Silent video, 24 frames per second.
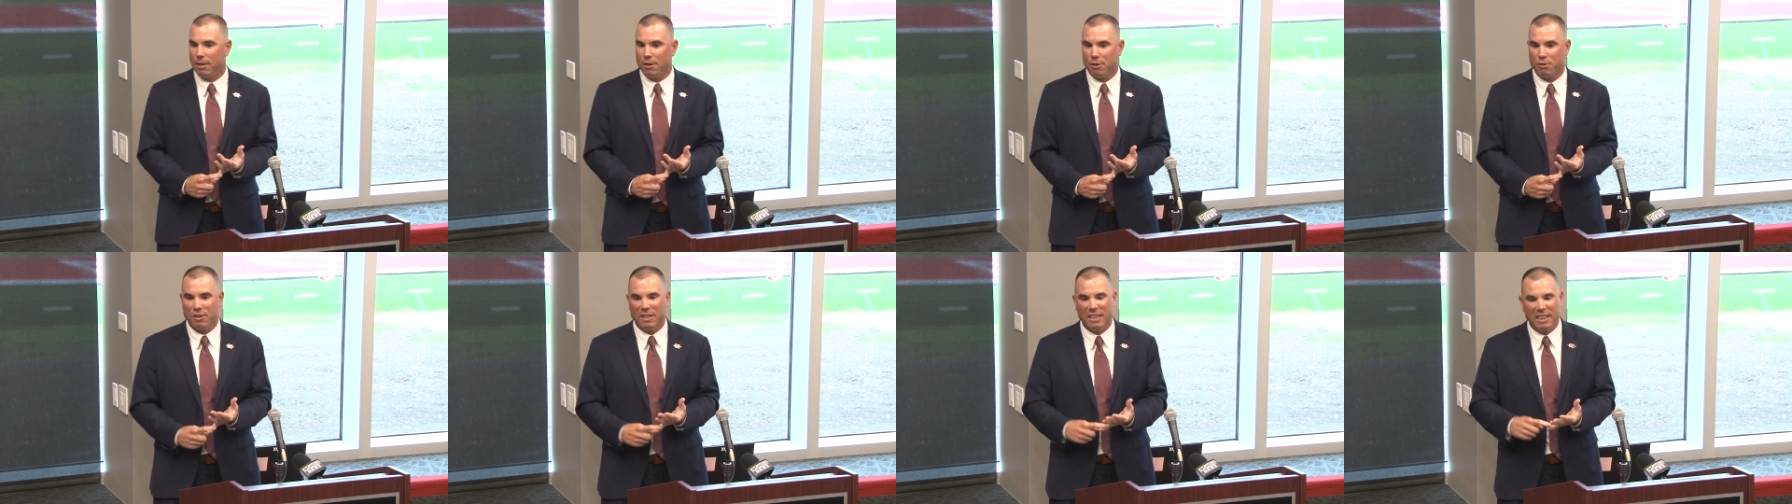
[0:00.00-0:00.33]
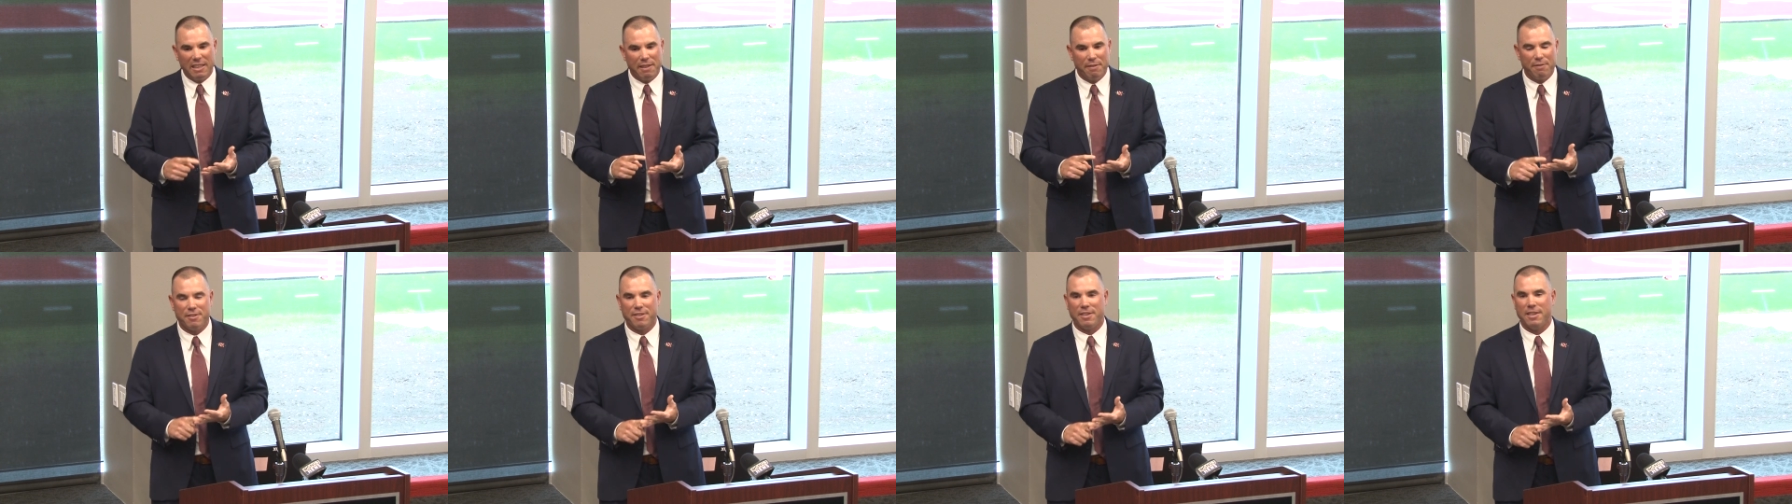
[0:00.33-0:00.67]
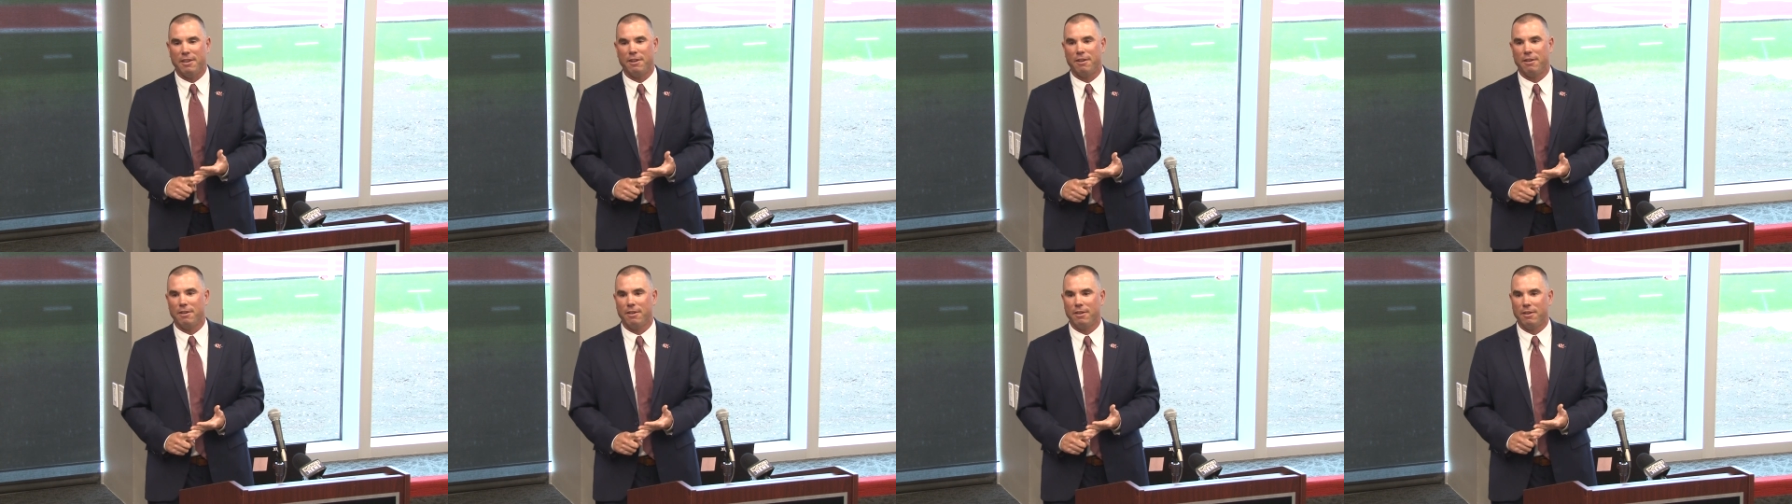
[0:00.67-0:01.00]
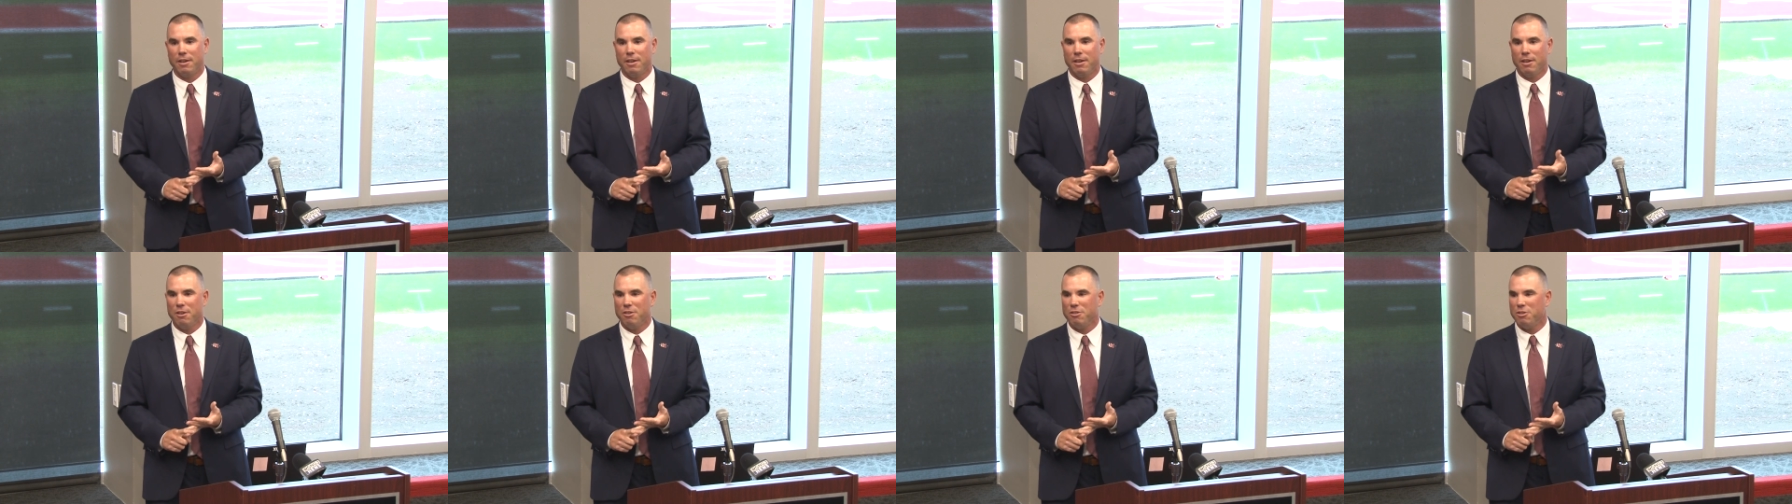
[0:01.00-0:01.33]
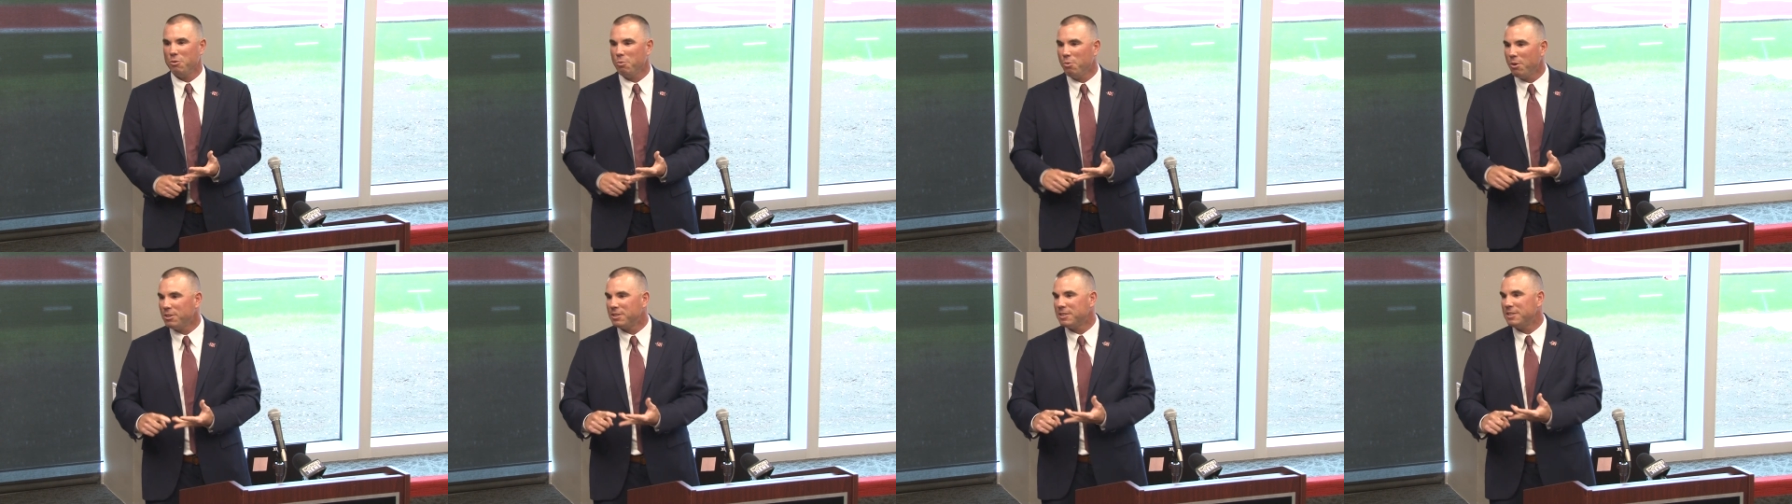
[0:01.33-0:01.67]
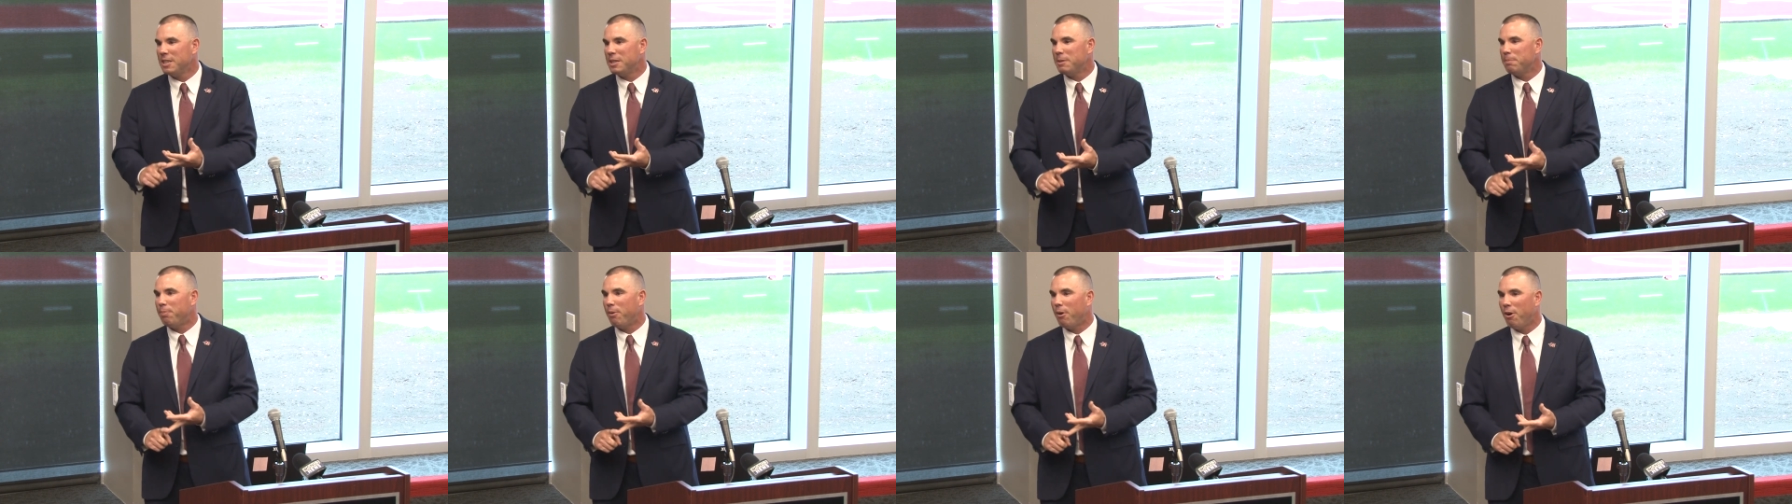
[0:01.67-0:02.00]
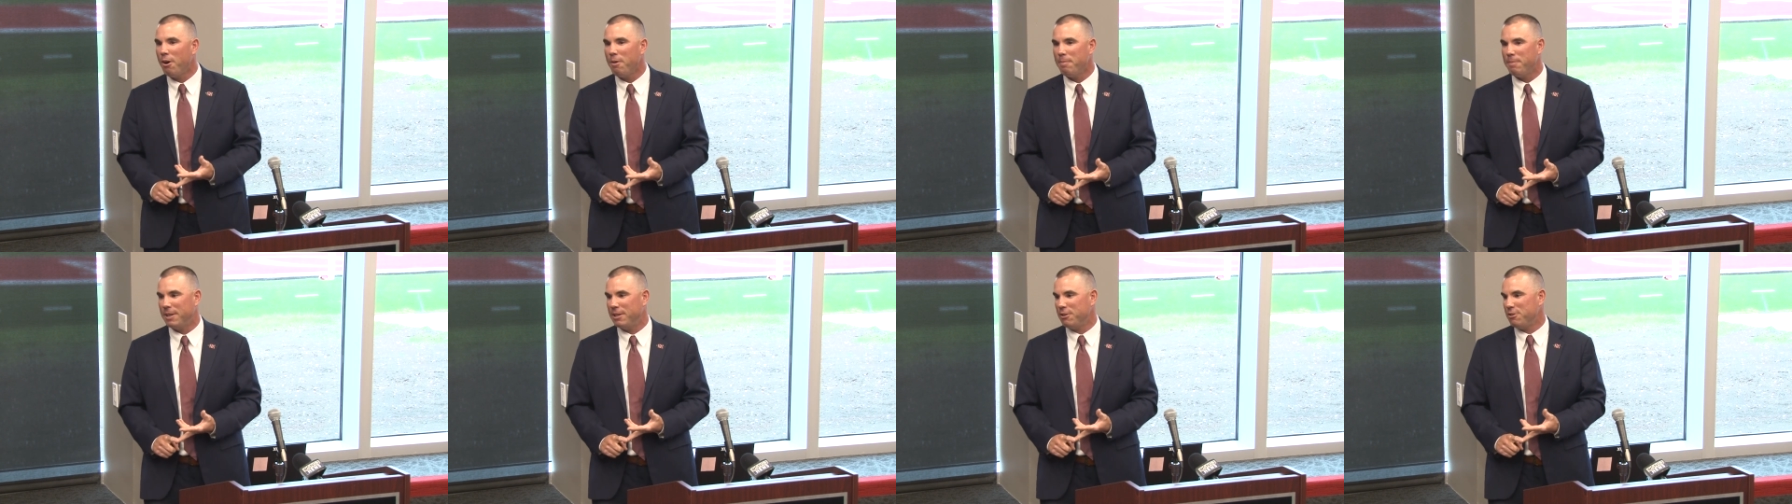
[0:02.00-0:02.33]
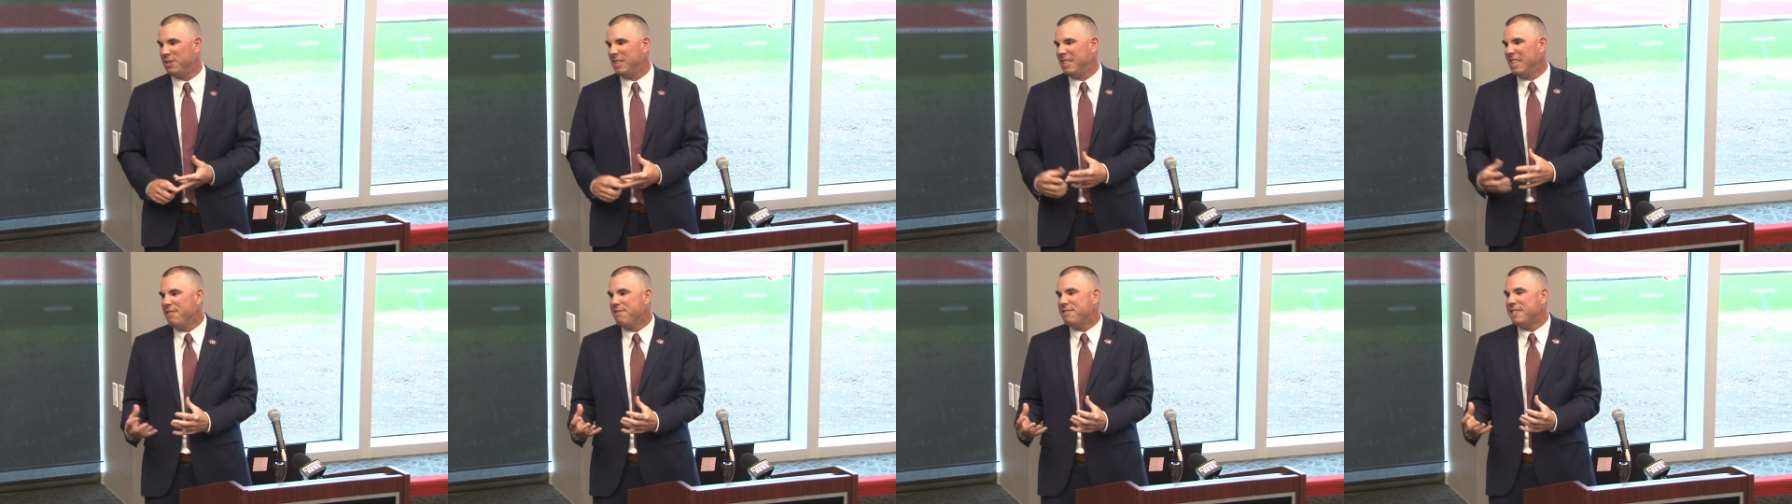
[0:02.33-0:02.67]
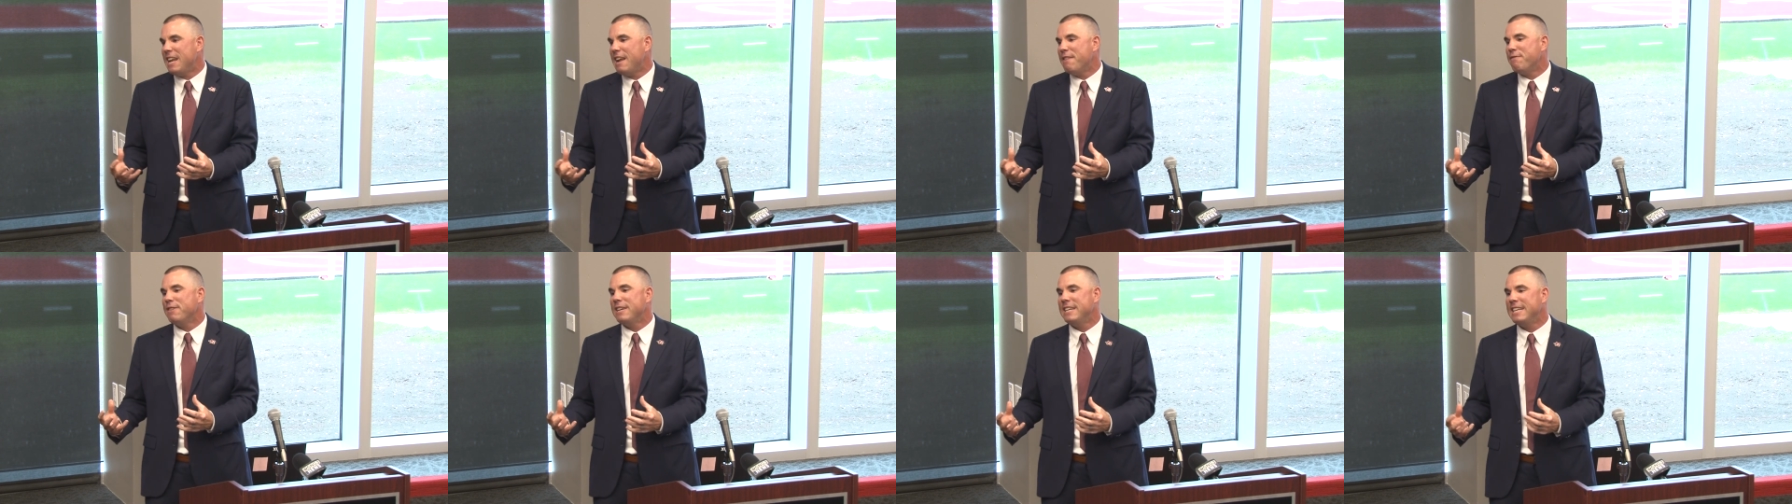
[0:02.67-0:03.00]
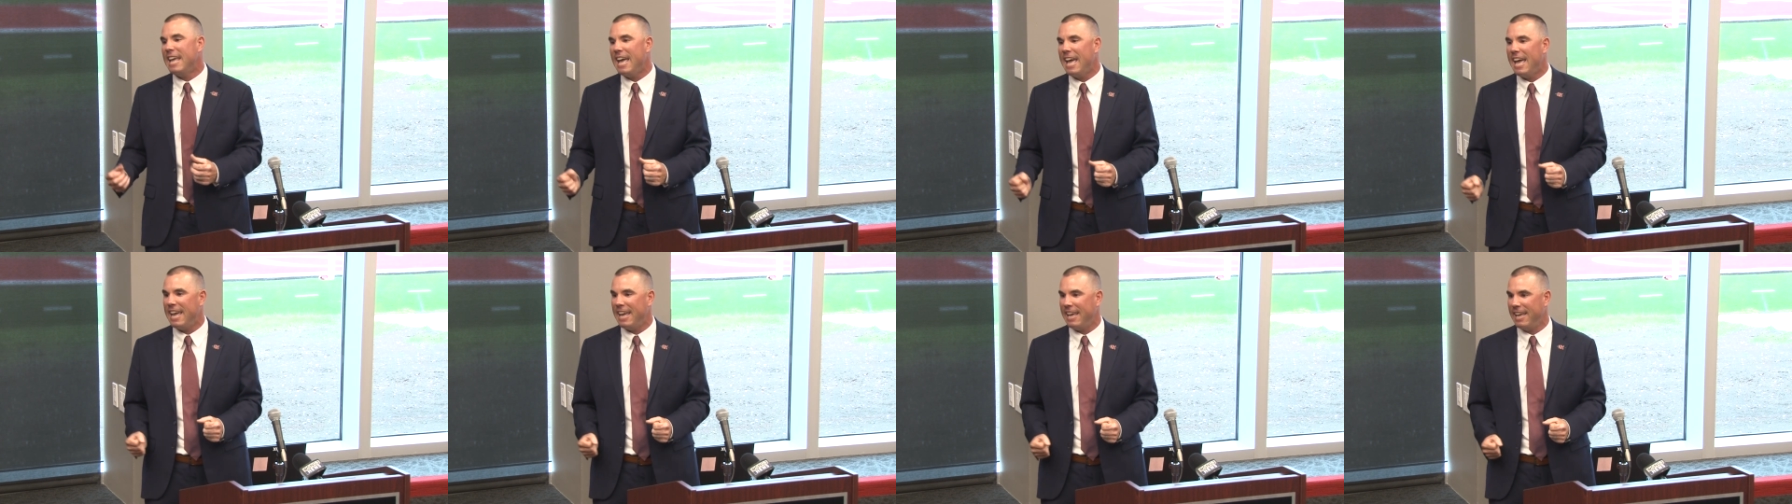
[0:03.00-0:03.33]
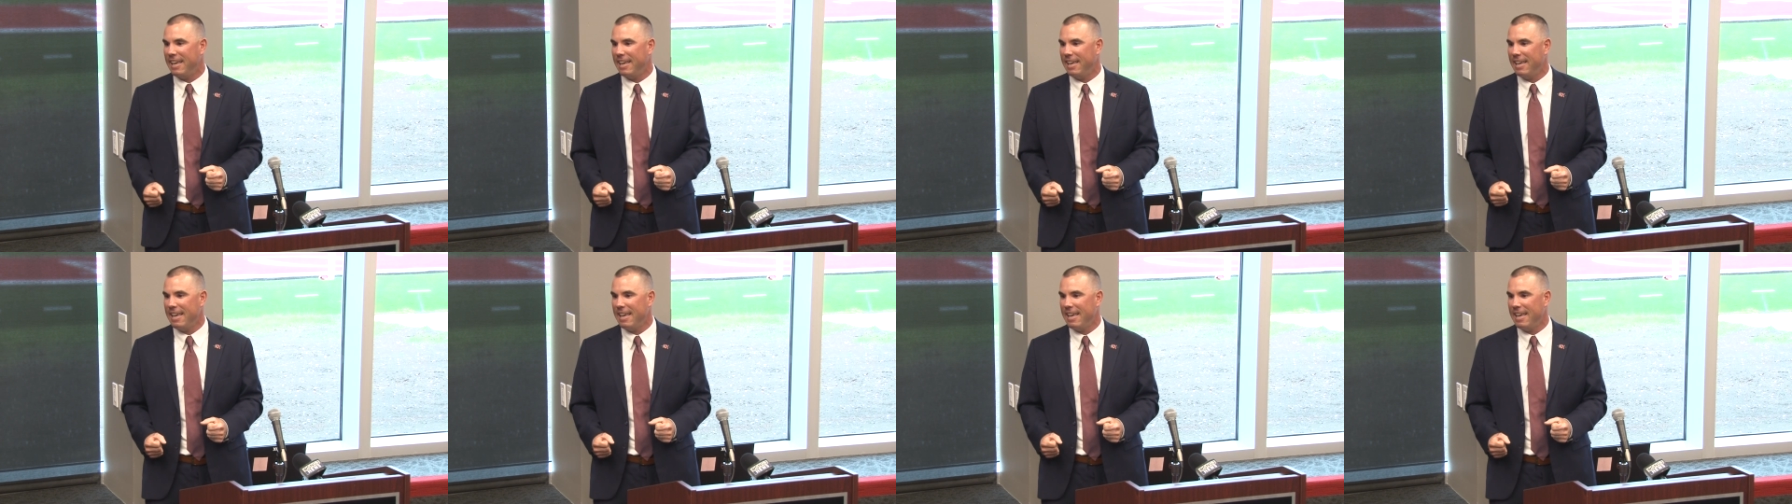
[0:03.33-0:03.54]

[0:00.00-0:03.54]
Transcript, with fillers: she lives here she works in the department she lives it every day